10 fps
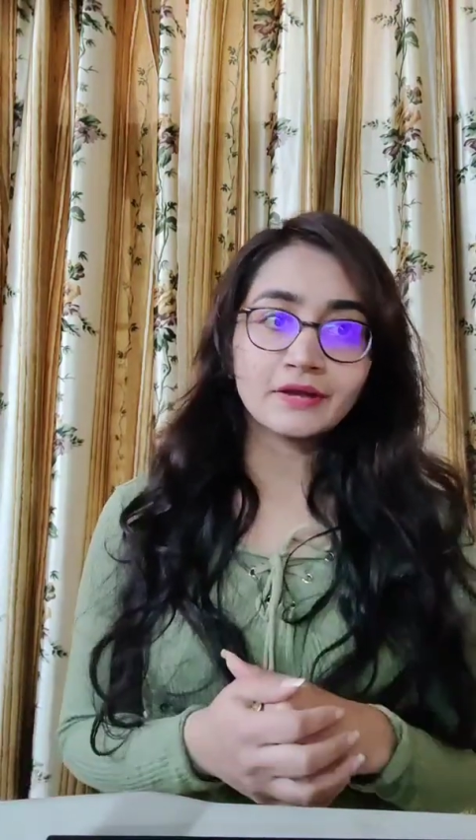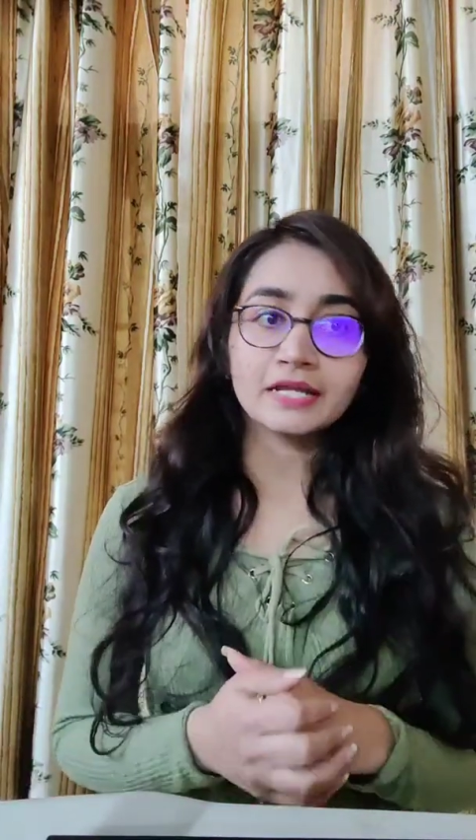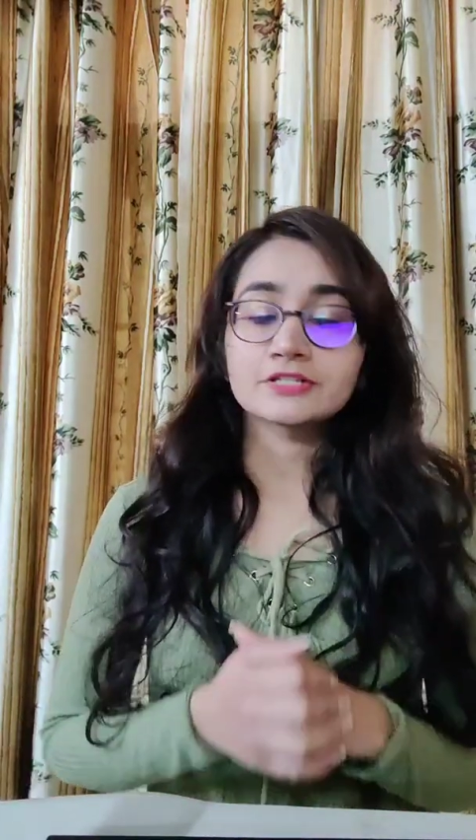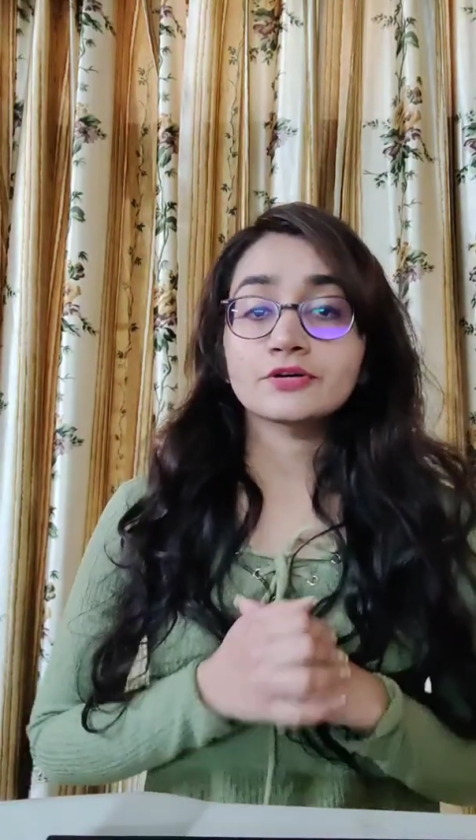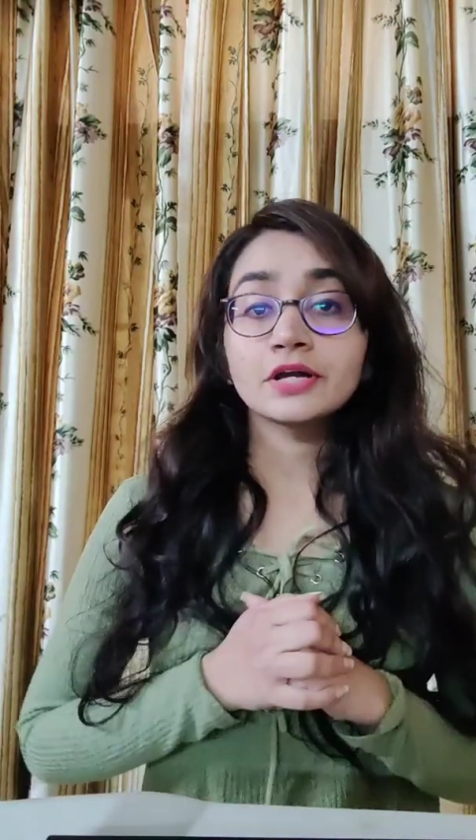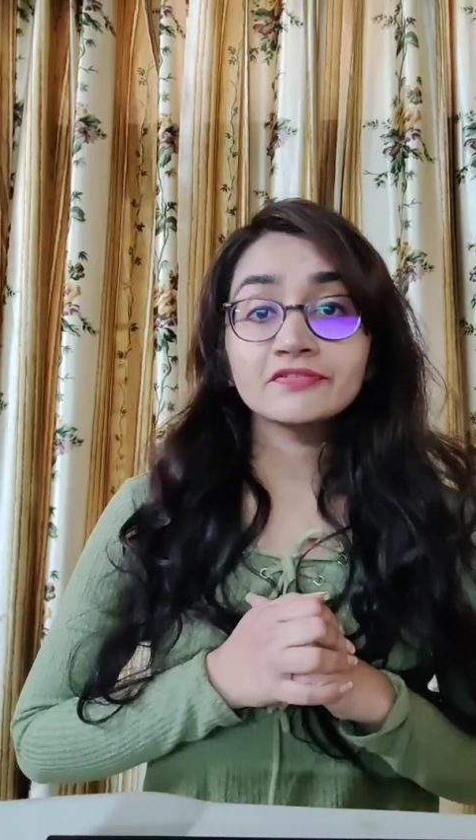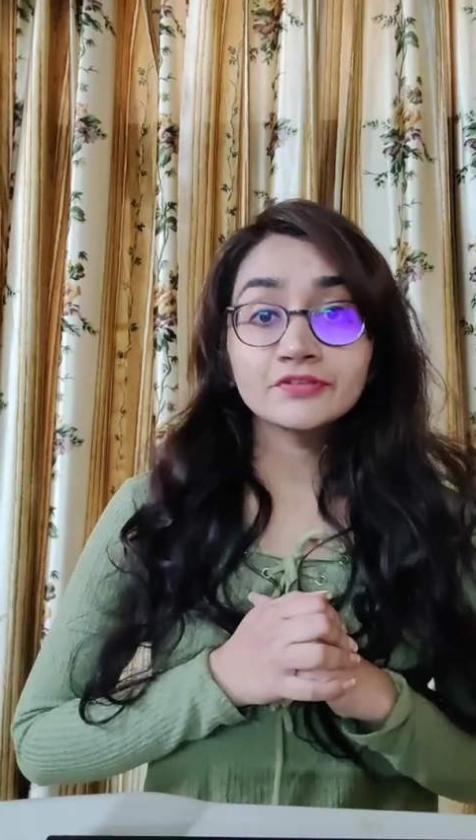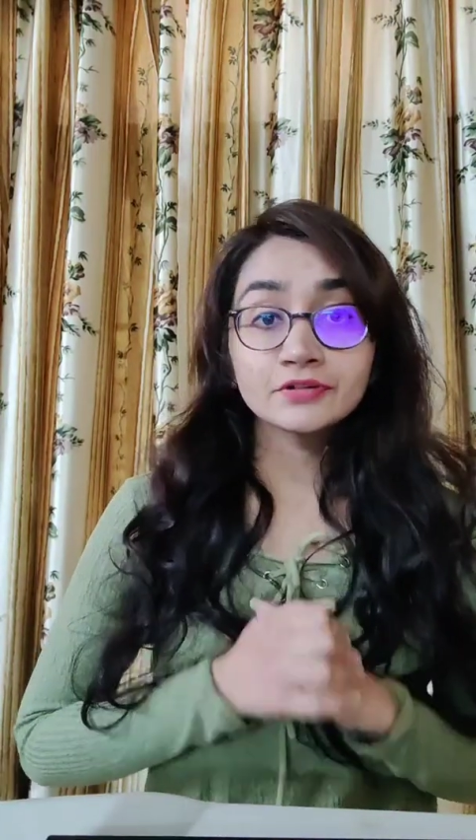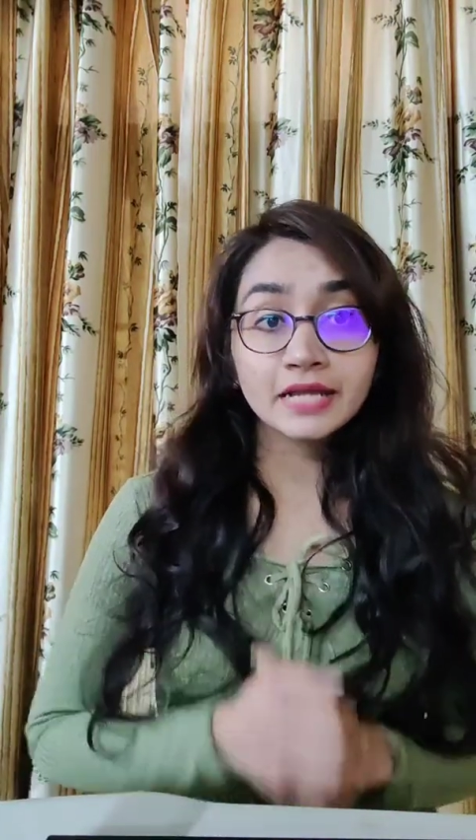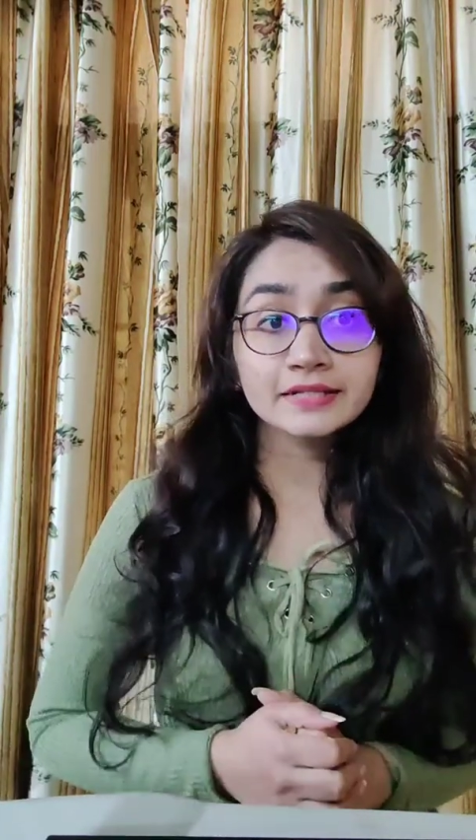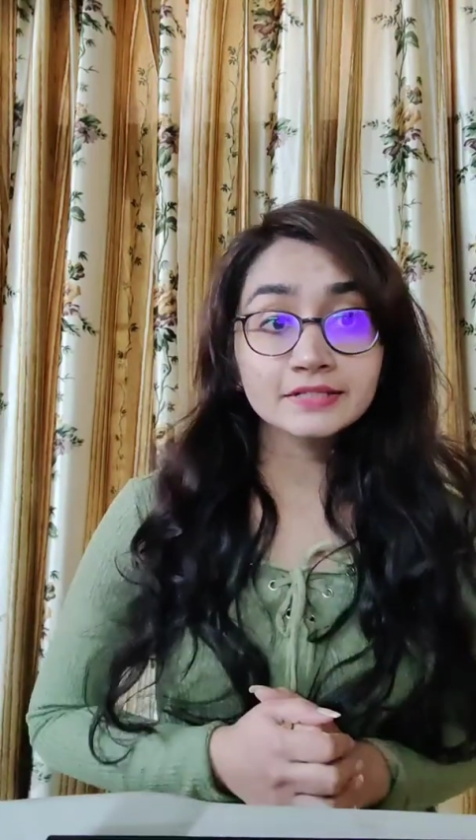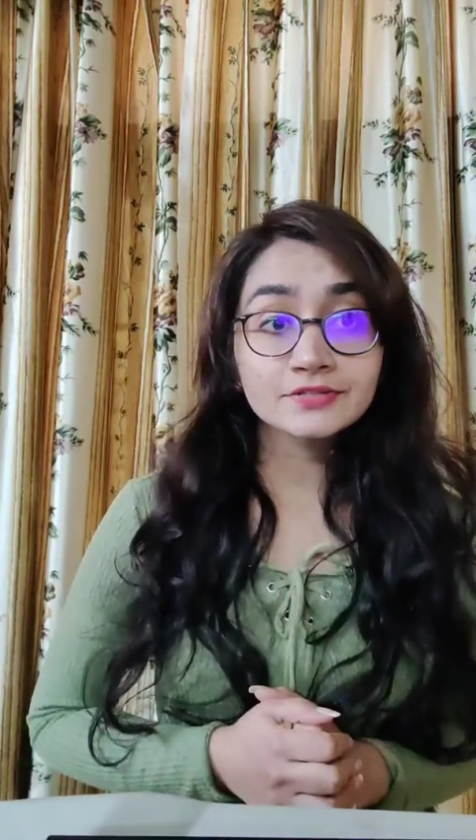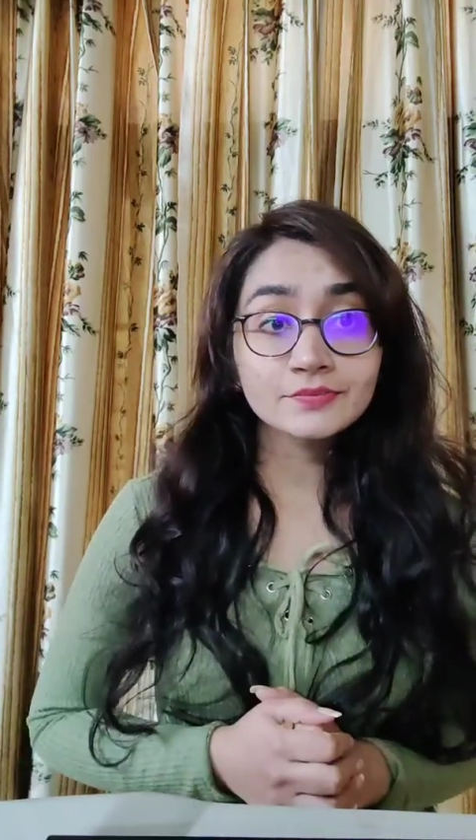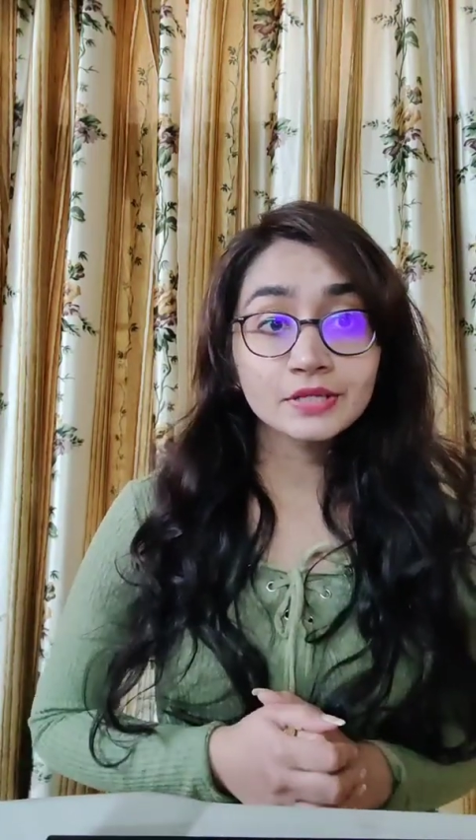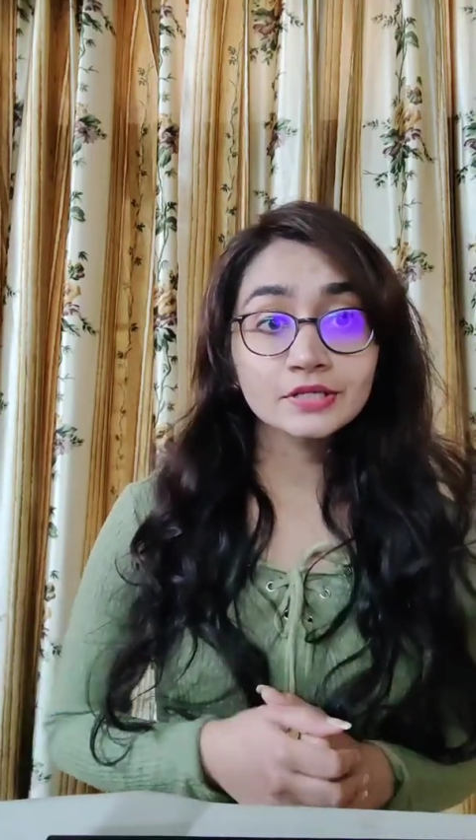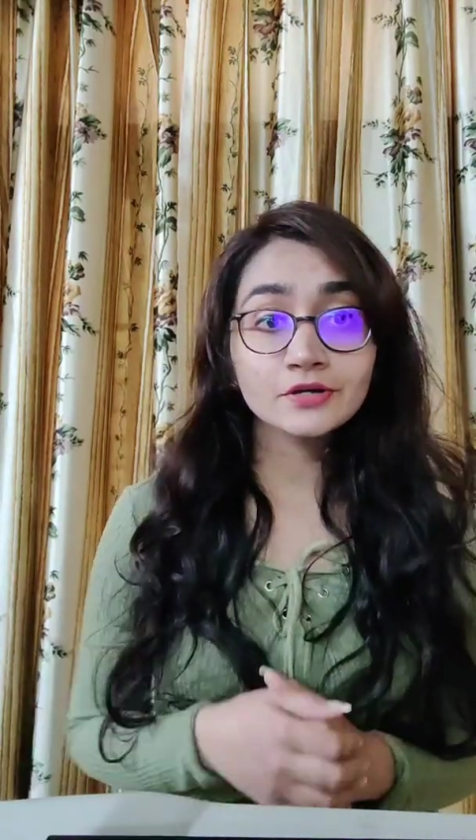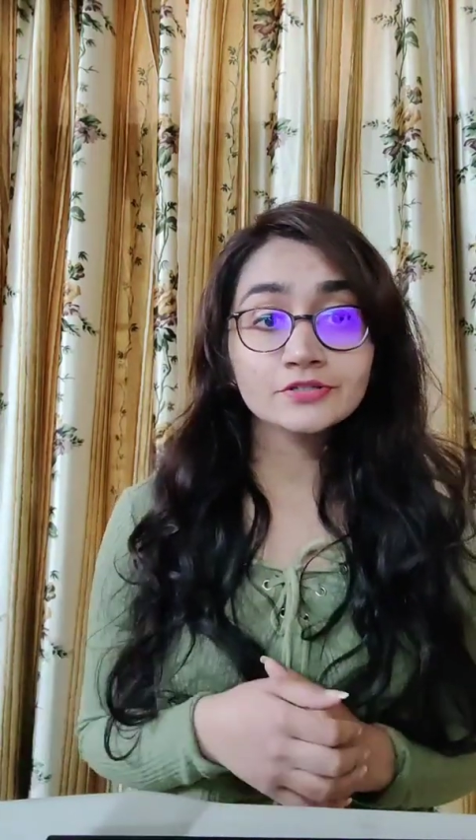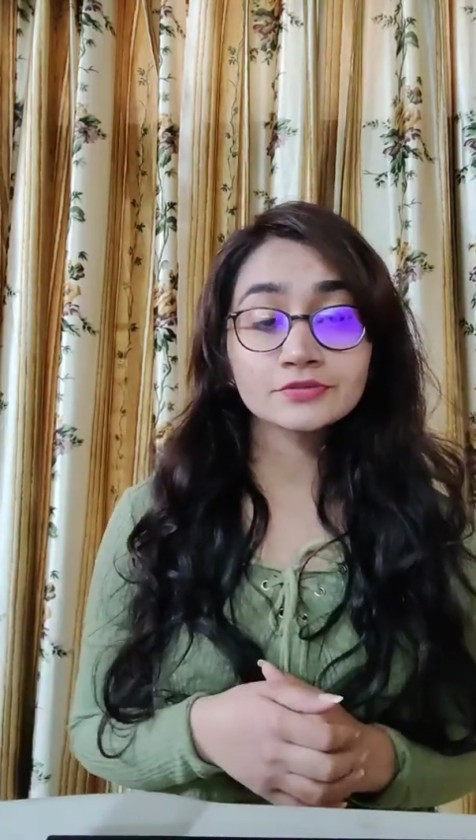Right. So if you like this video,